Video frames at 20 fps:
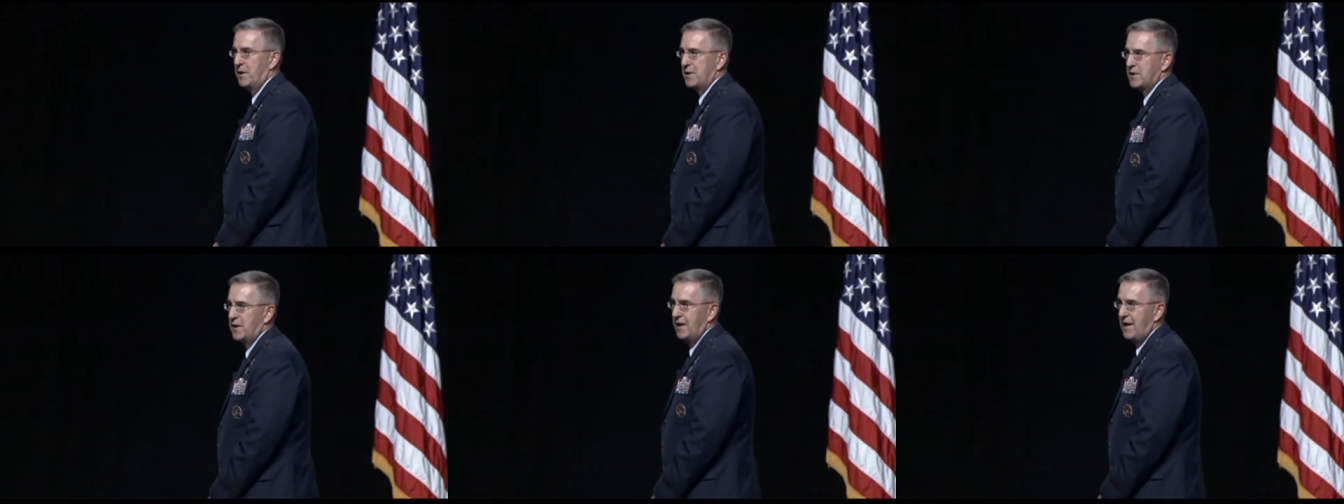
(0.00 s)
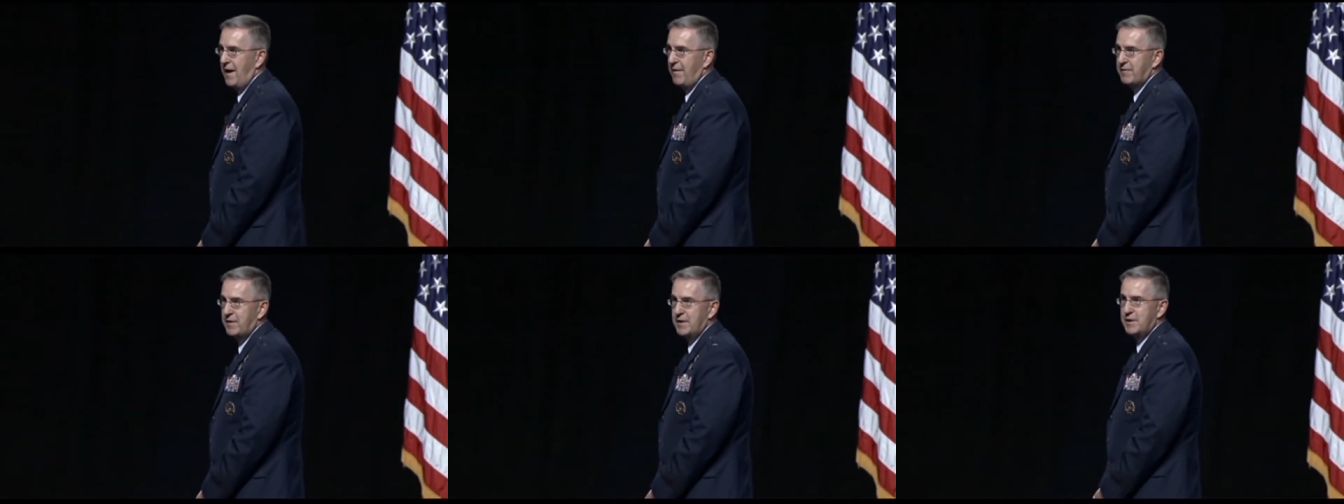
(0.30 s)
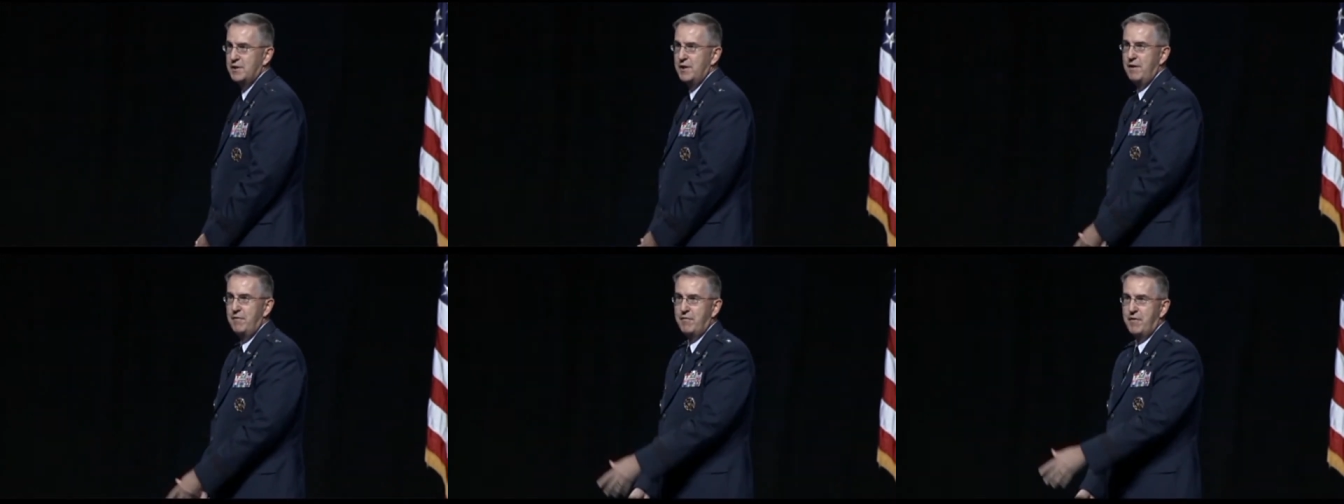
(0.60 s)

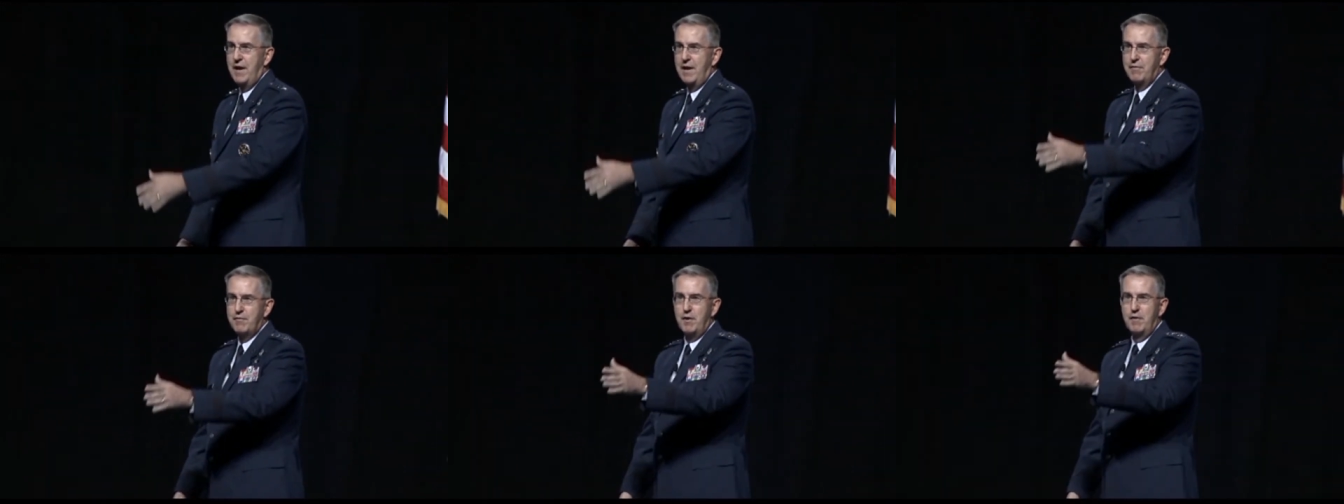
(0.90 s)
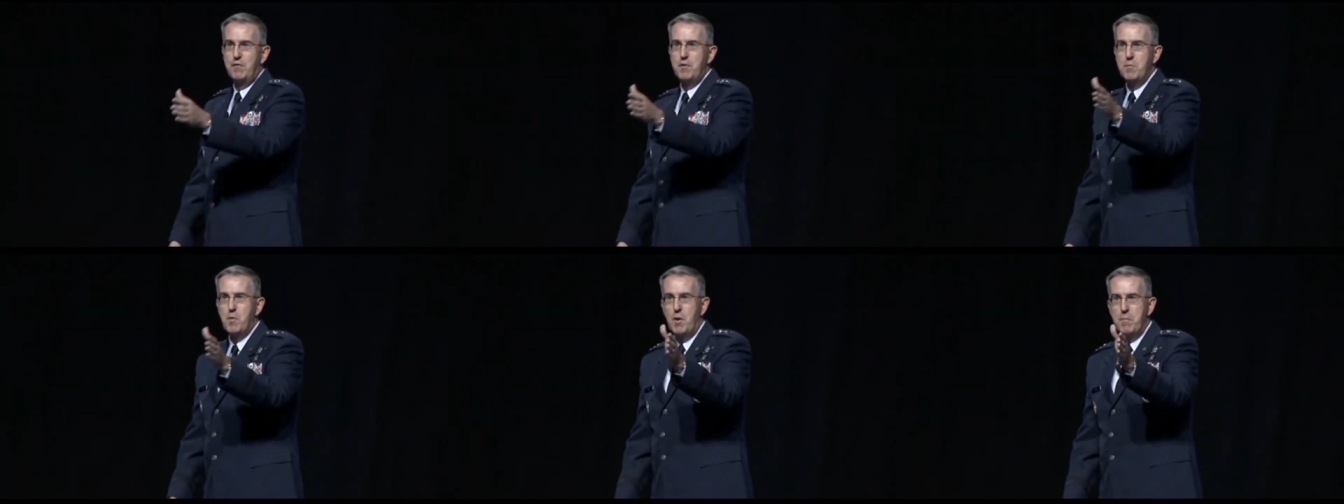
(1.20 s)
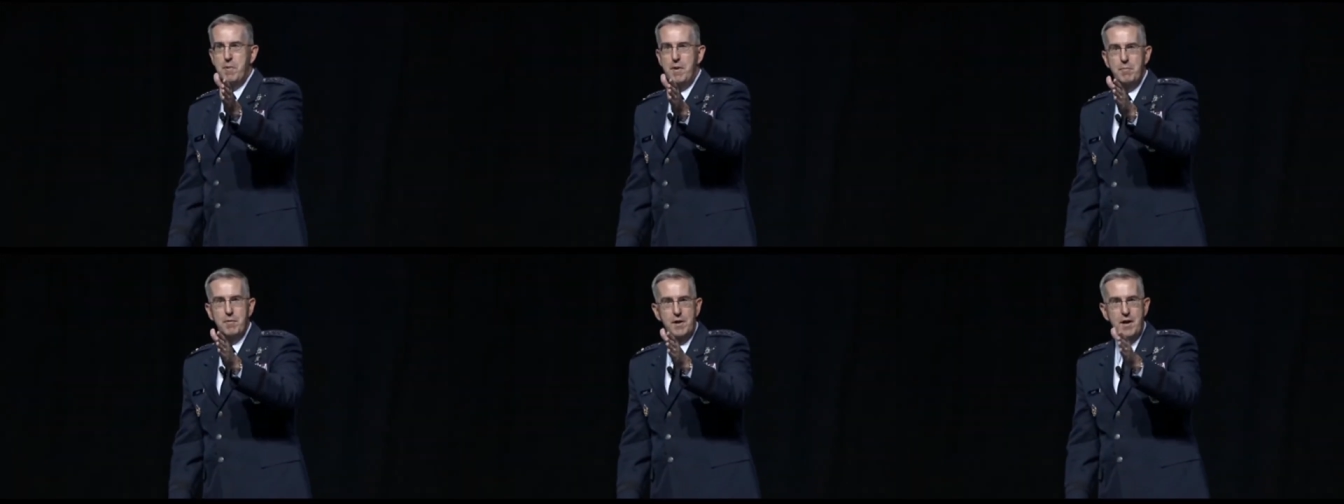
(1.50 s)
especially after the chief. Thank for a
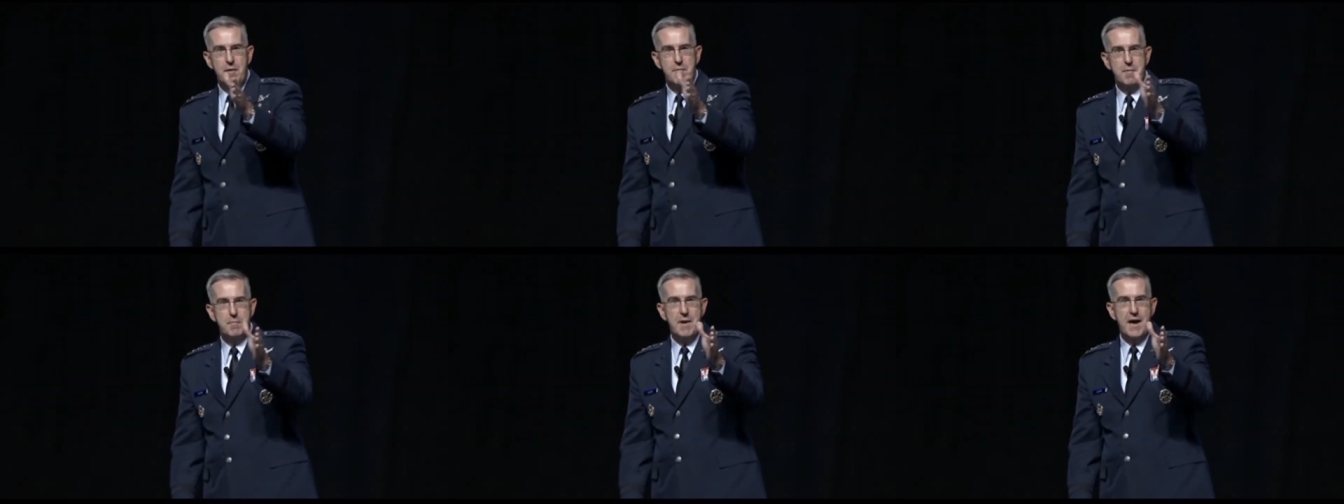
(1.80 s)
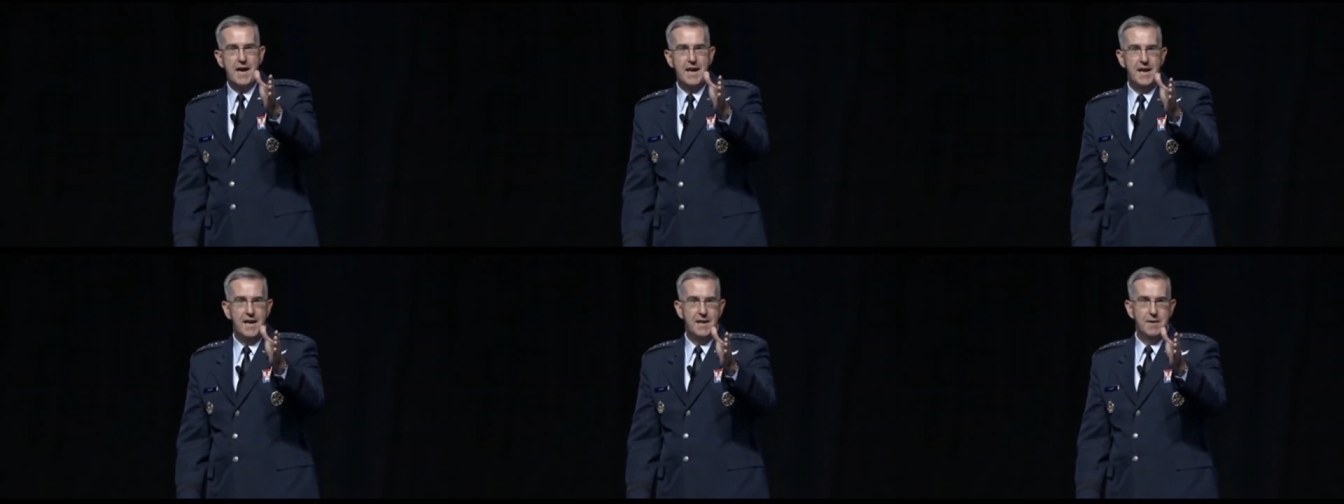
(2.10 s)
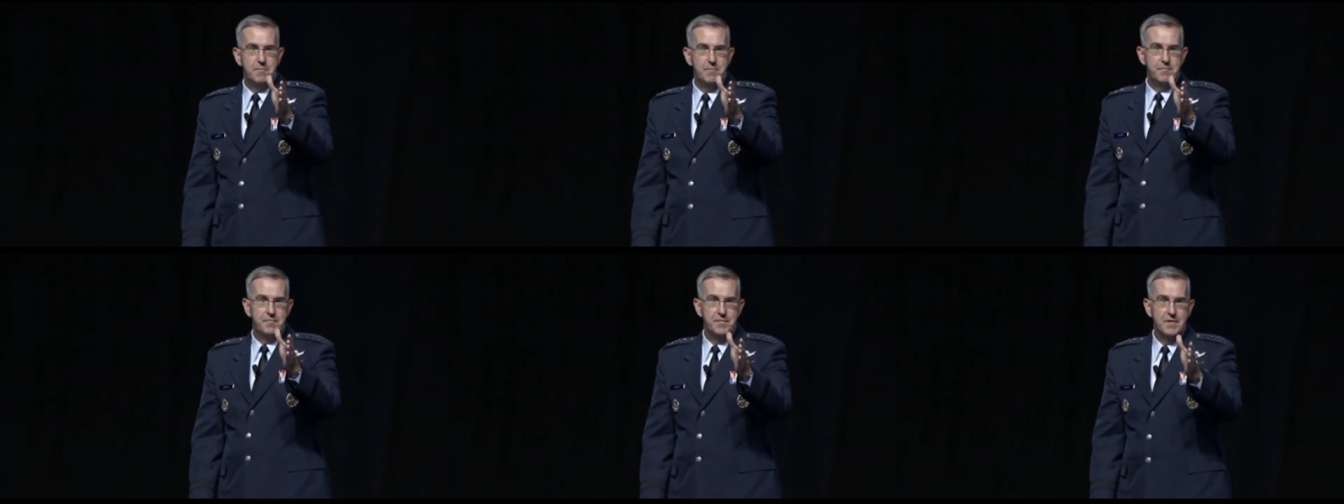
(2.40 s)
few more people coming
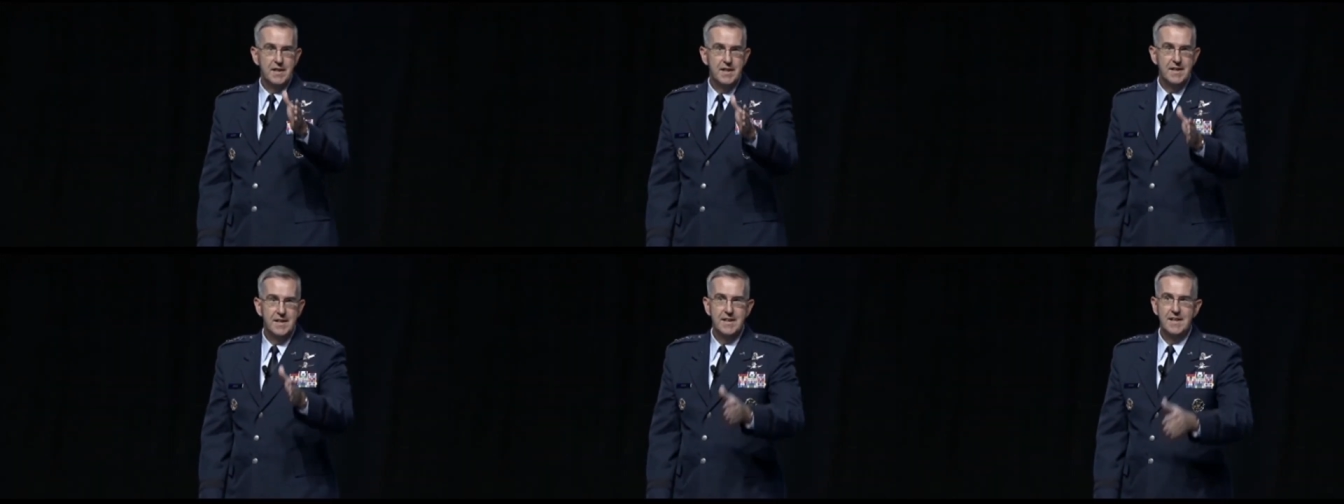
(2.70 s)
back in.